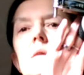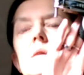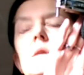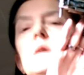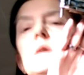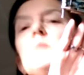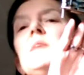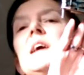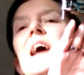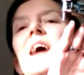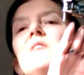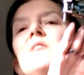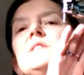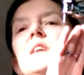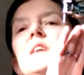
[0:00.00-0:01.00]
You could be
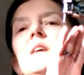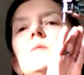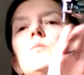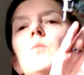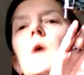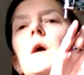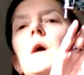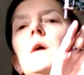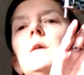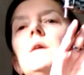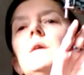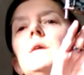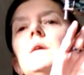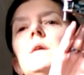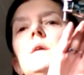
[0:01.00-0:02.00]
counting 1,
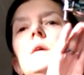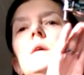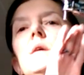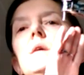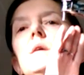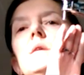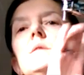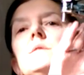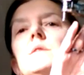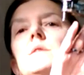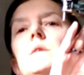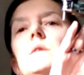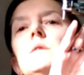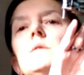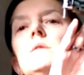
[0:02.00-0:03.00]

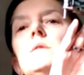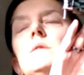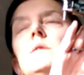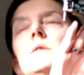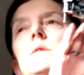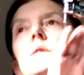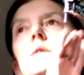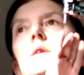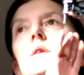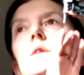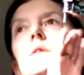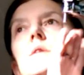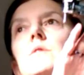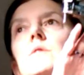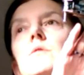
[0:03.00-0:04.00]
2,
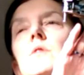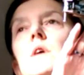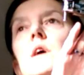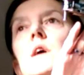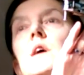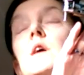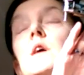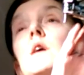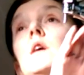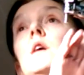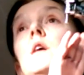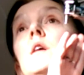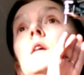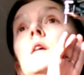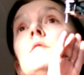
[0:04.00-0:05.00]
3,
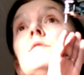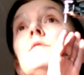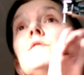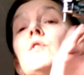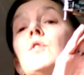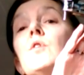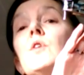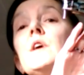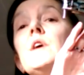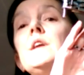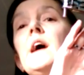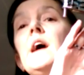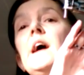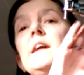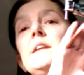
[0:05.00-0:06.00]
4 in
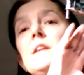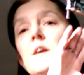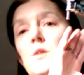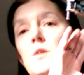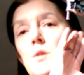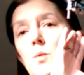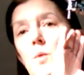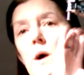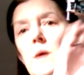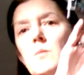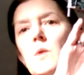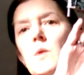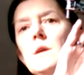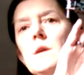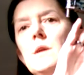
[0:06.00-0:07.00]
your head, and then on the
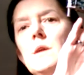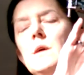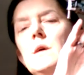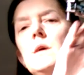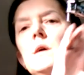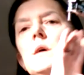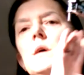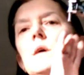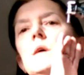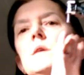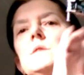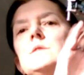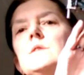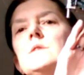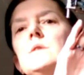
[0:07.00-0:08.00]
1,
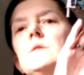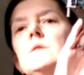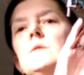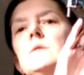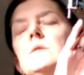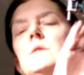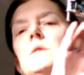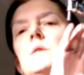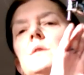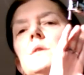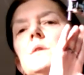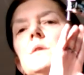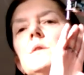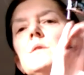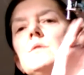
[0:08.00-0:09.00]
2,
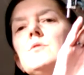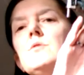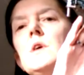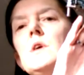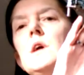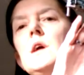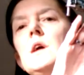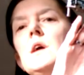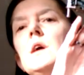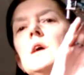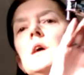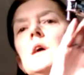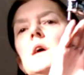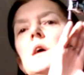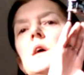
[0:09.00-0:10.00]
3,
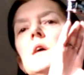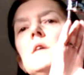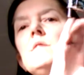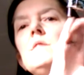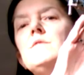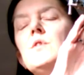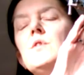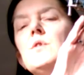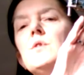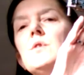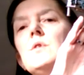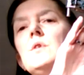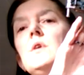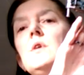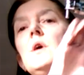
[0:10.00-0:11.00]

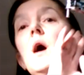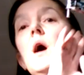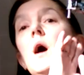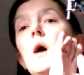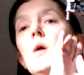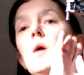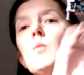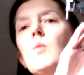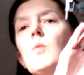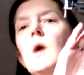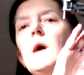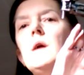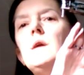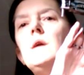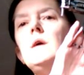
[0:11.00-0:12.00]
4,
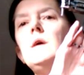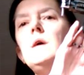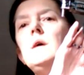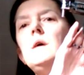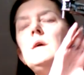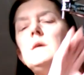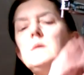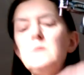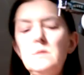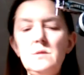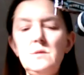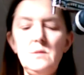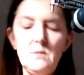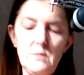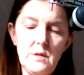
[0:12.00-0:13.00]
1,
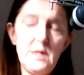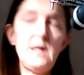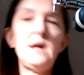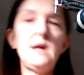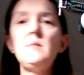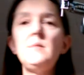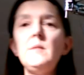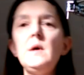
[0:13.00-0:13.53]
like that.